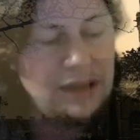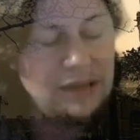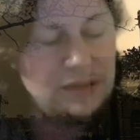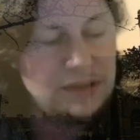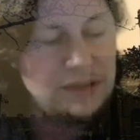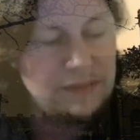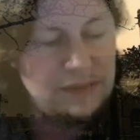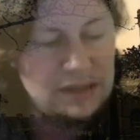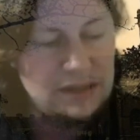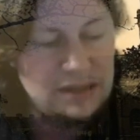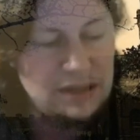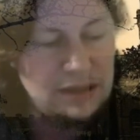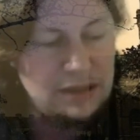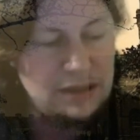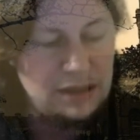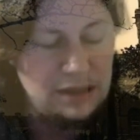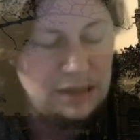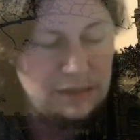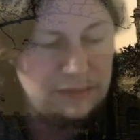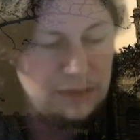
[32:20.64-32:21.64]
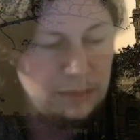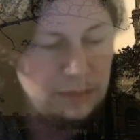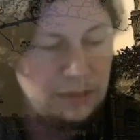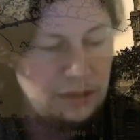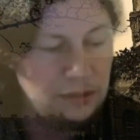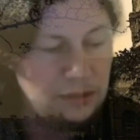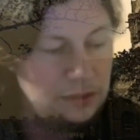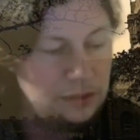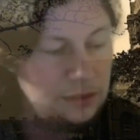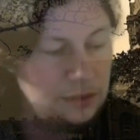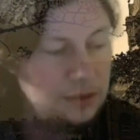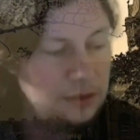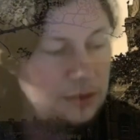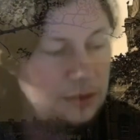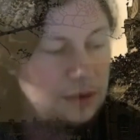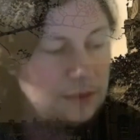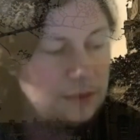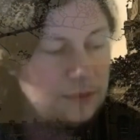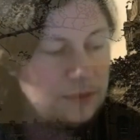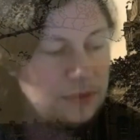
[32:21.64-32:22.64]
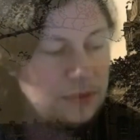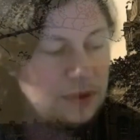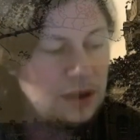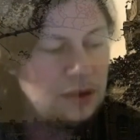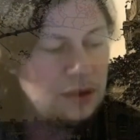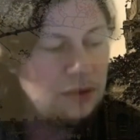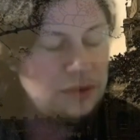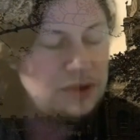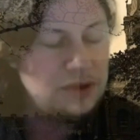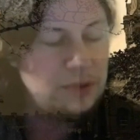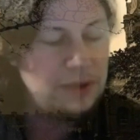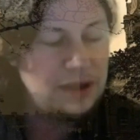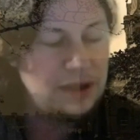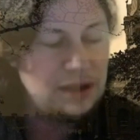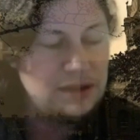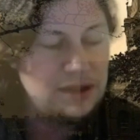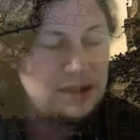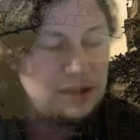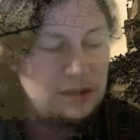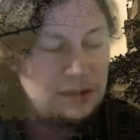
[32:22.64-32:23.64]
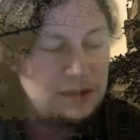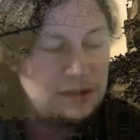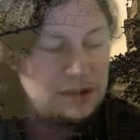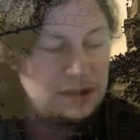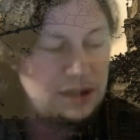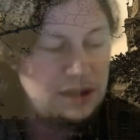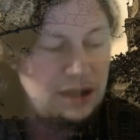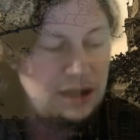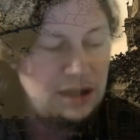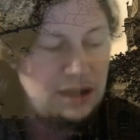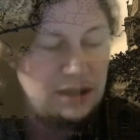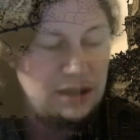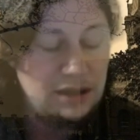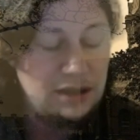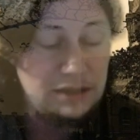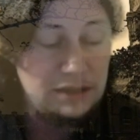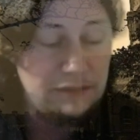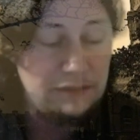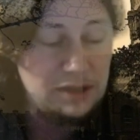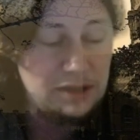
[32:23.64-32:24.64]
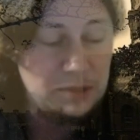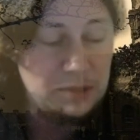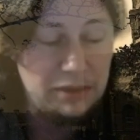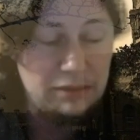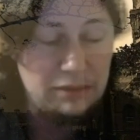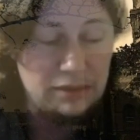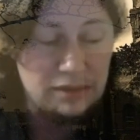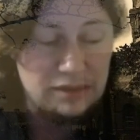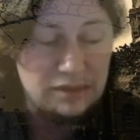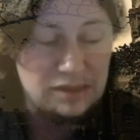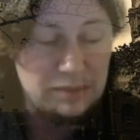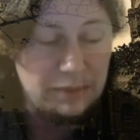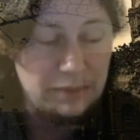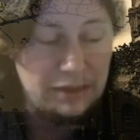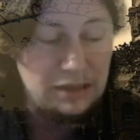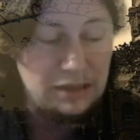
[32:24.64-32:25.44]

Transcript: of the psyche, if you will, and not to be considered a negative experience by any